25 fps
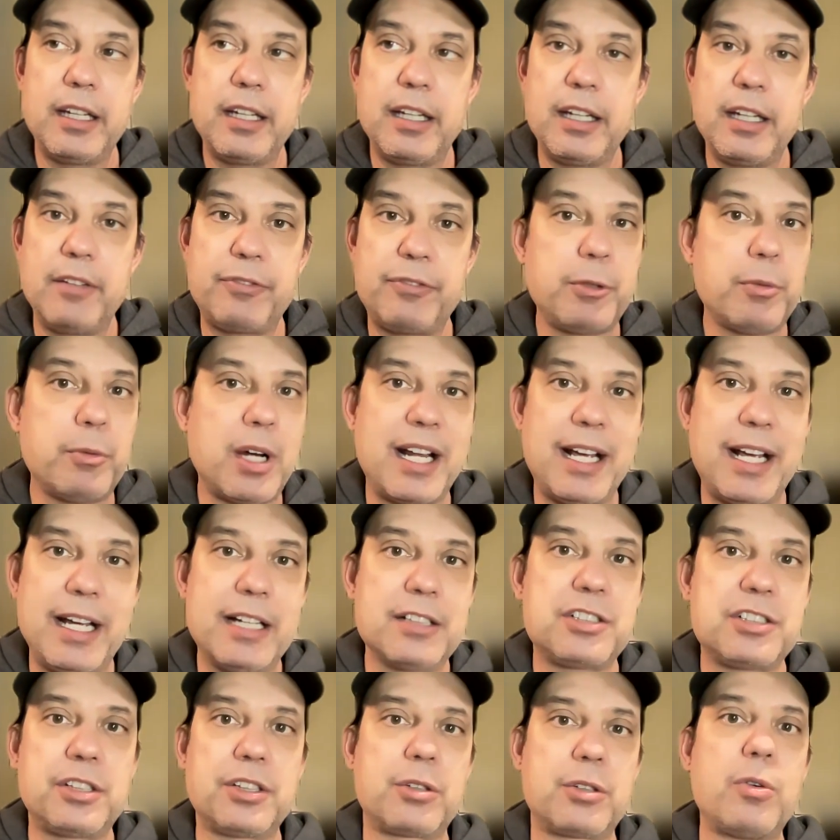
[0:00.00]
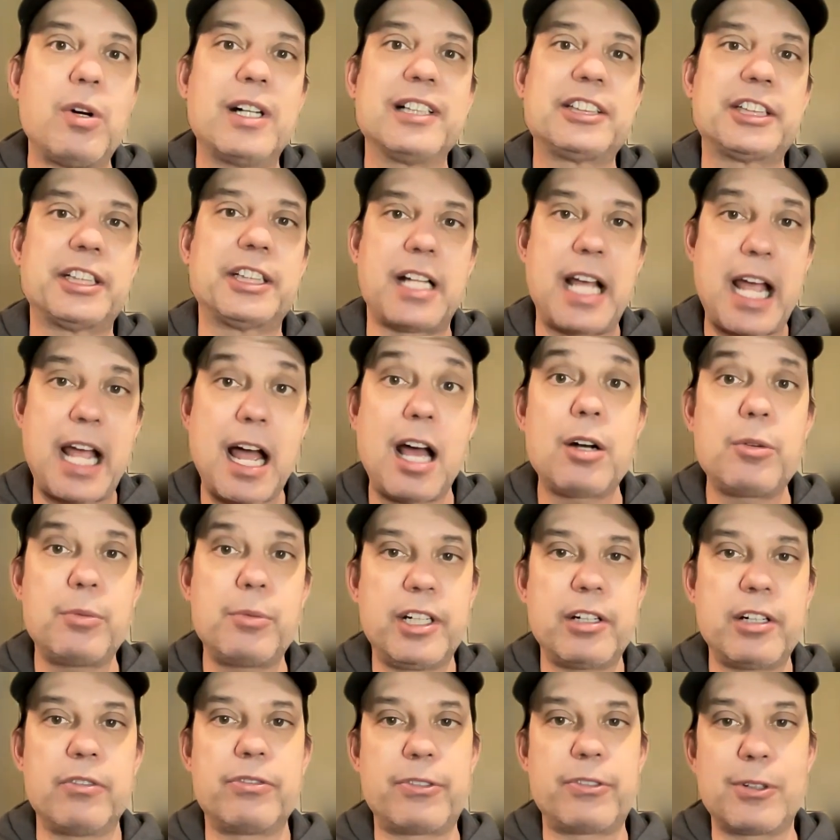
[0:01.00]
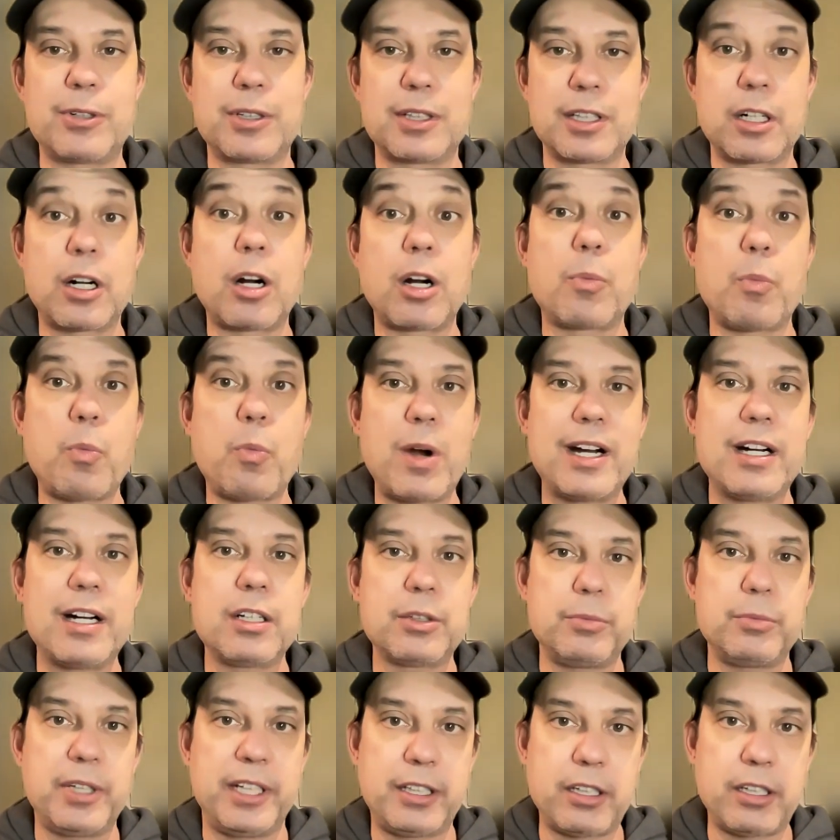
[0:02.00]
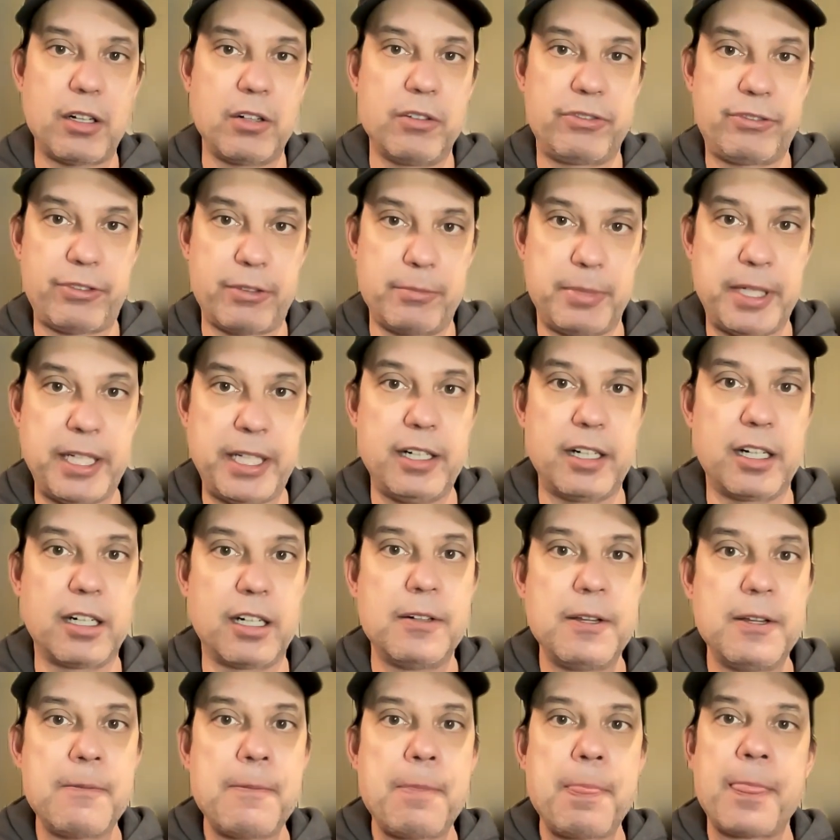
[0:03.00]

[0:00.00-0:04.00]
If you want to answer the question, how do we go forward, or where do we go from here?